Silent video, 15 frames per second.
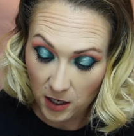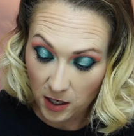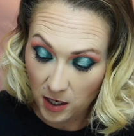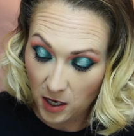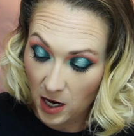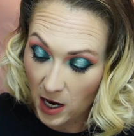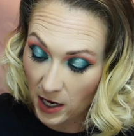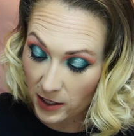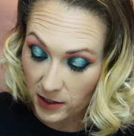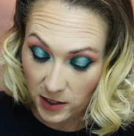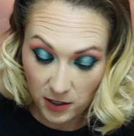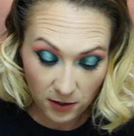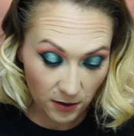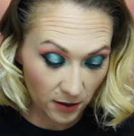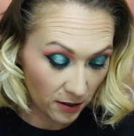
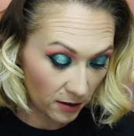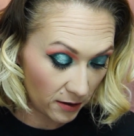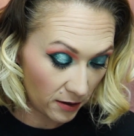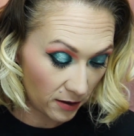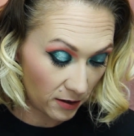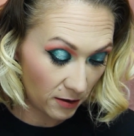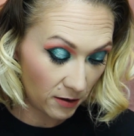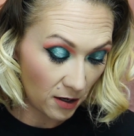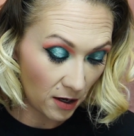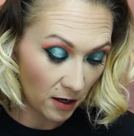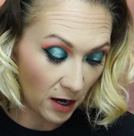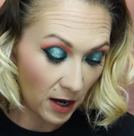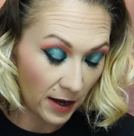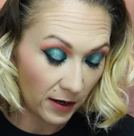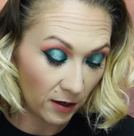next
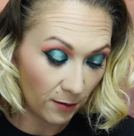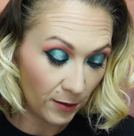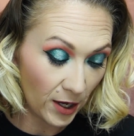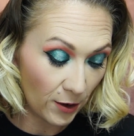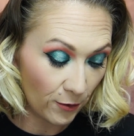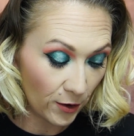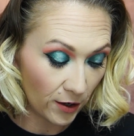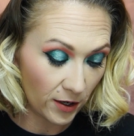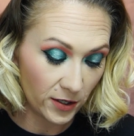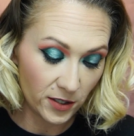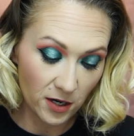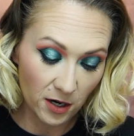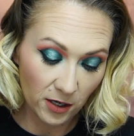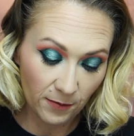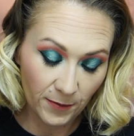item that we're going to
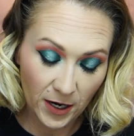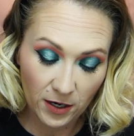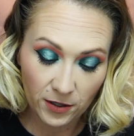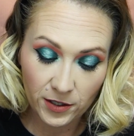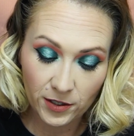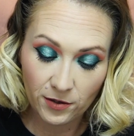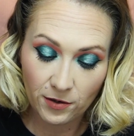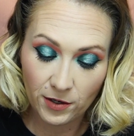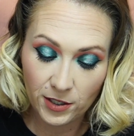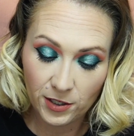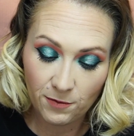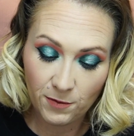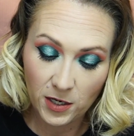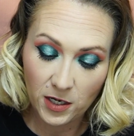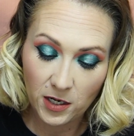talk about is going to
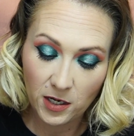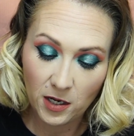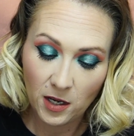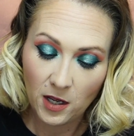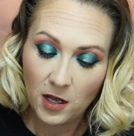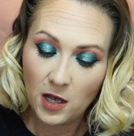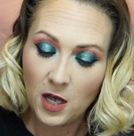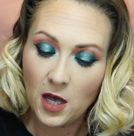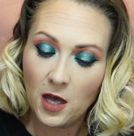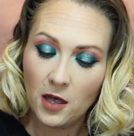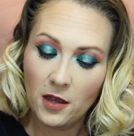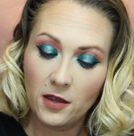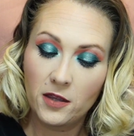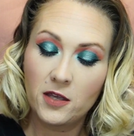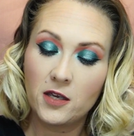be
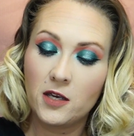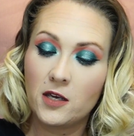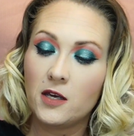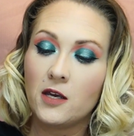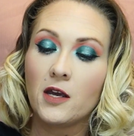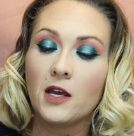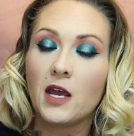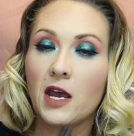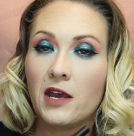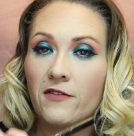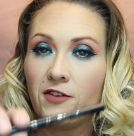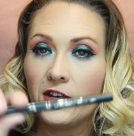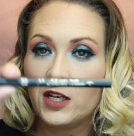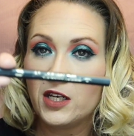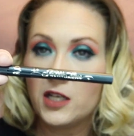the
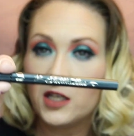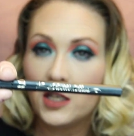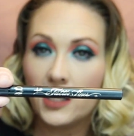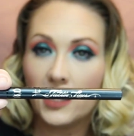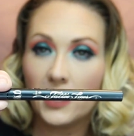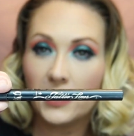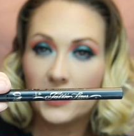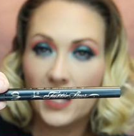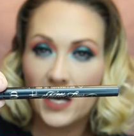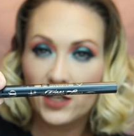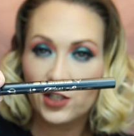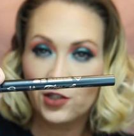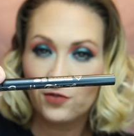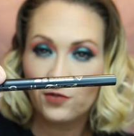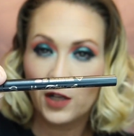KVD
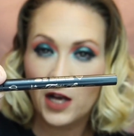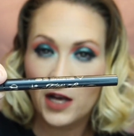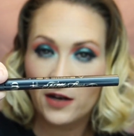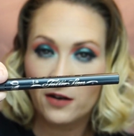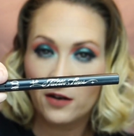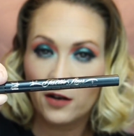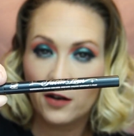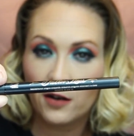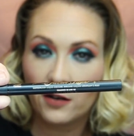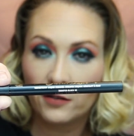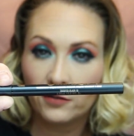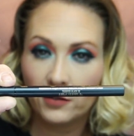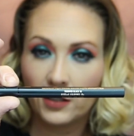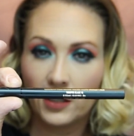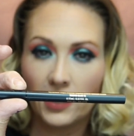tattoo liner,
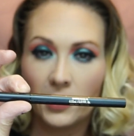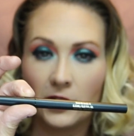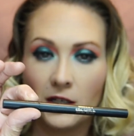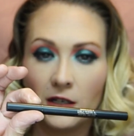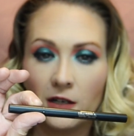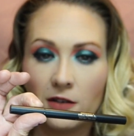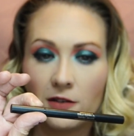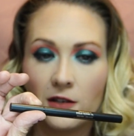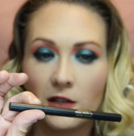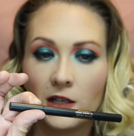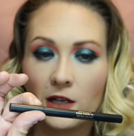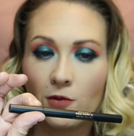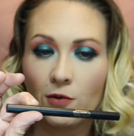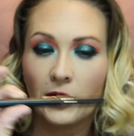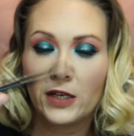the
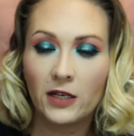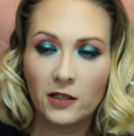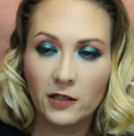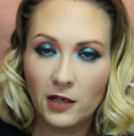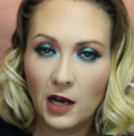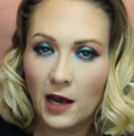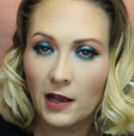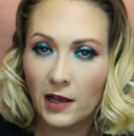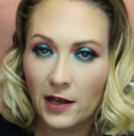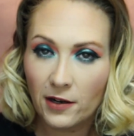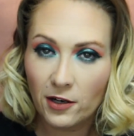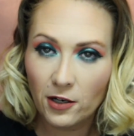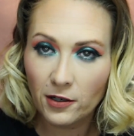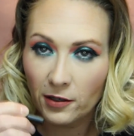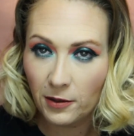liquid
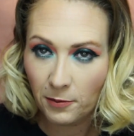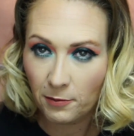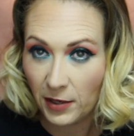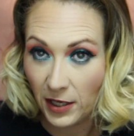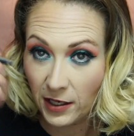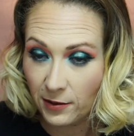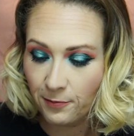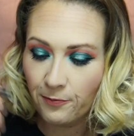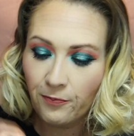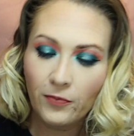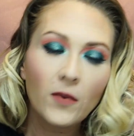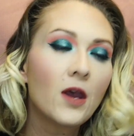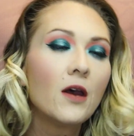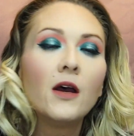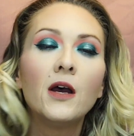eyeliner pen.
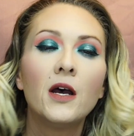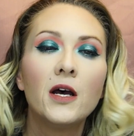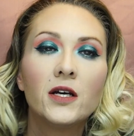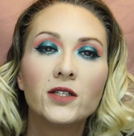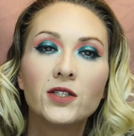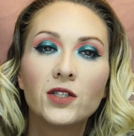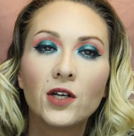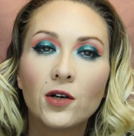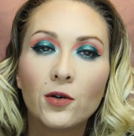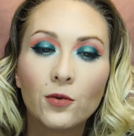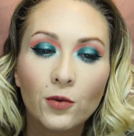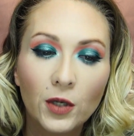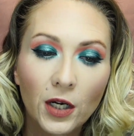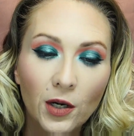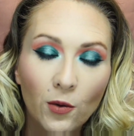So
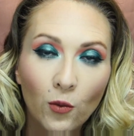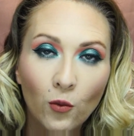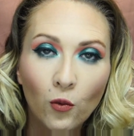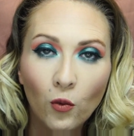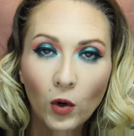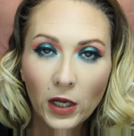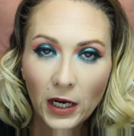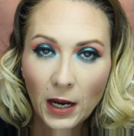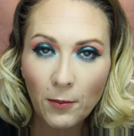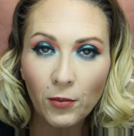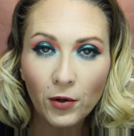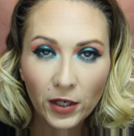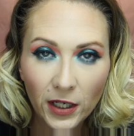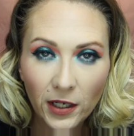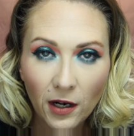when I
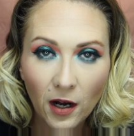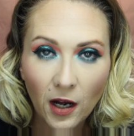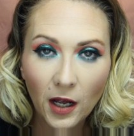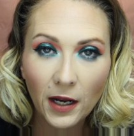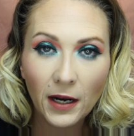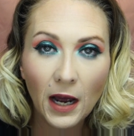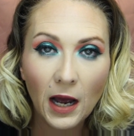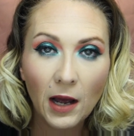put it on